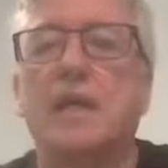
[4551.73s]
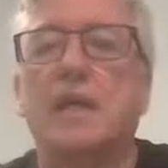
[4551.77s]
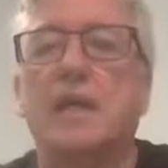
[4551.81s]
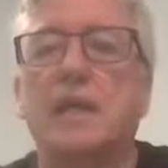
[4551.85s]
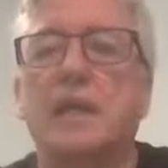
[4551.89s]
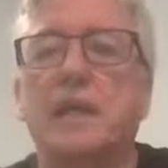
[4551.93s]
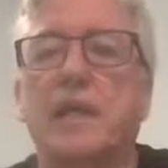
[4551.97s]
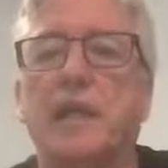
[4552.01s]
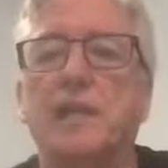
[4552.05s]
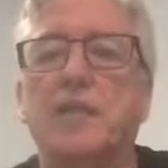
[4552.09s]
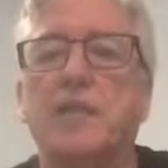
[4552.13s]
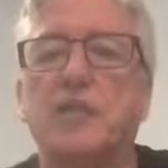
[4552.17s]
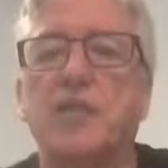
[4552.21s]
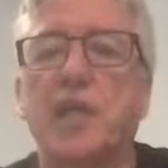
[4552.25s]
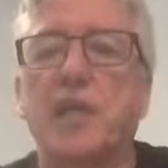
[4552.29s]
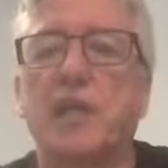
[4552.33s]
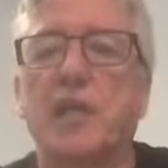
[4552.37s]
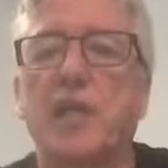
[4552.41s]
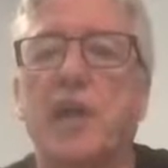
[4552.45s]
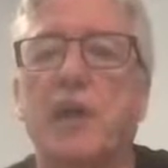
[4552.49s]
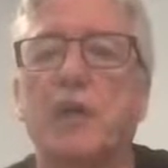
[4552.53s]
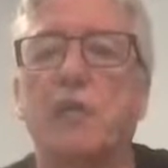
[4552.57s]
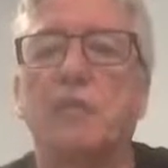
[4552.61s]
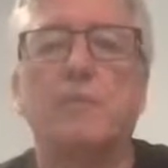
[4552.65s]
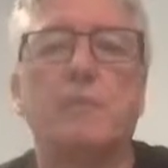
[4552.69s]
Yeah, check
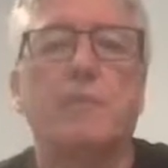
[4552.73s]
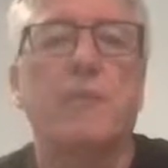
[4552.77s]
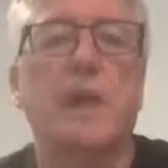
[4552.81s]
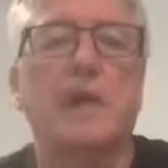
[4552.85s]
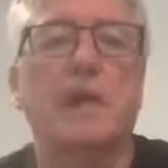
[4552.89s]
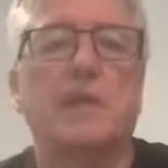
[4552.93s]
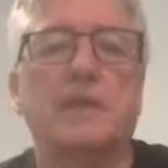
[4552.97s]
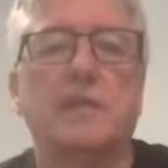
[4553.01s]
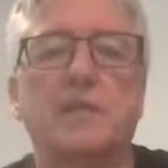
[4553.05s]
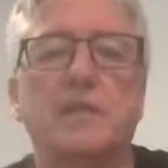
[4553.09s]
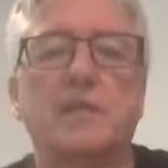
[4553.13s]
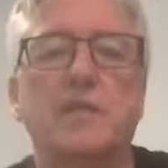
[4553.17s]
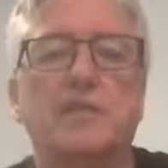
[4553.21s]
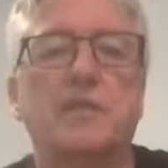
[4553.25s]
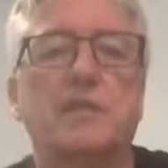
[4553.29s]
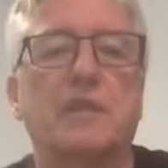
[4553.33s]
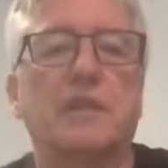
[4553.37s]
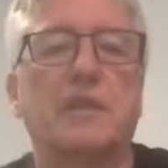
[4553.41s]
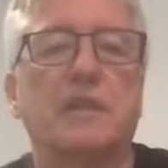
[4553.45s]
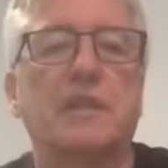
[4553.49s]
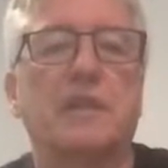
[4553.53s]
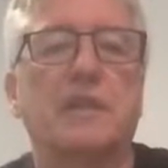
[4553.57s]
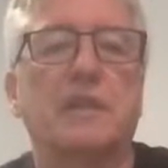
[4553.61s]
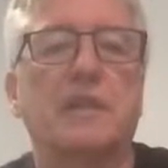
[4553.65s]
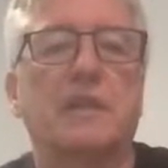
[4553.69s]
it out, Mark. It's
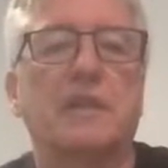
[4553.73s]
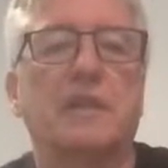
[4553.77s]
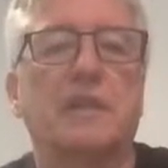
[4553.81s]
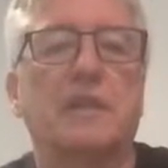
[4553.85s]
really